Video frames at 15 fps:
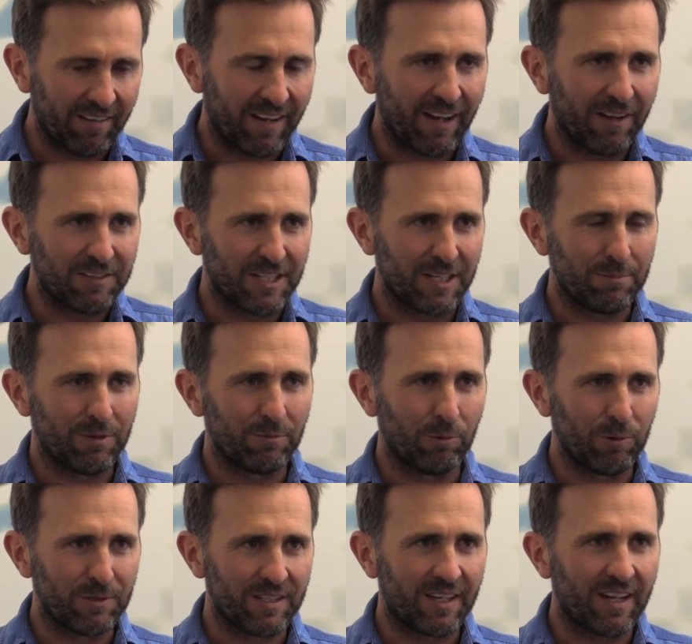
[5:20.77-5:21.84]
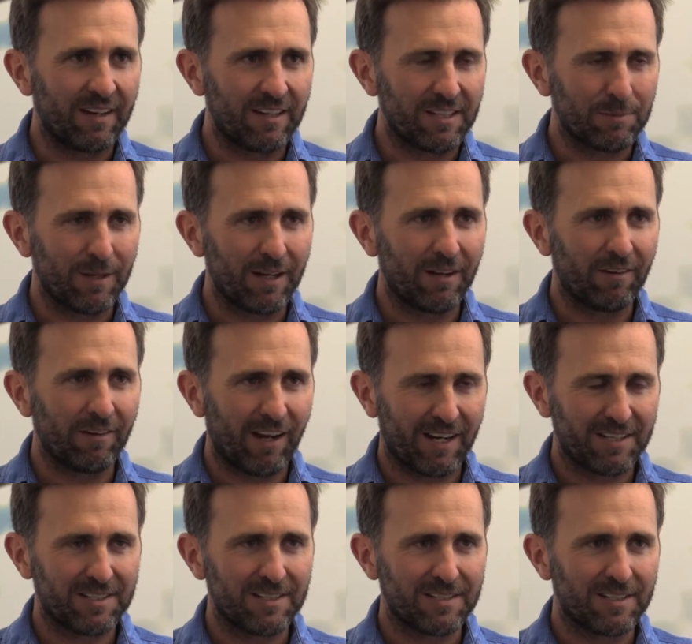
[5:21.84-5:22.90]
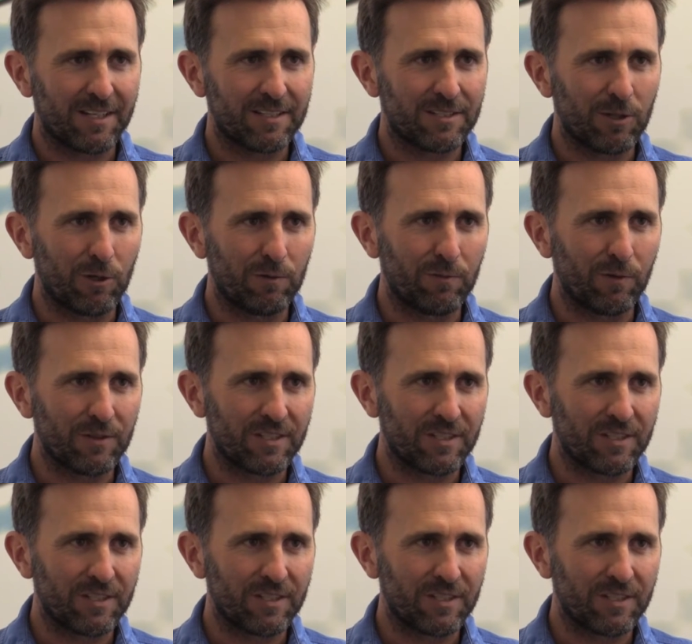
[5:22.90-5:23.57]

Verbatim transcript: and how deep the roots are getting to be able to access that sulphur.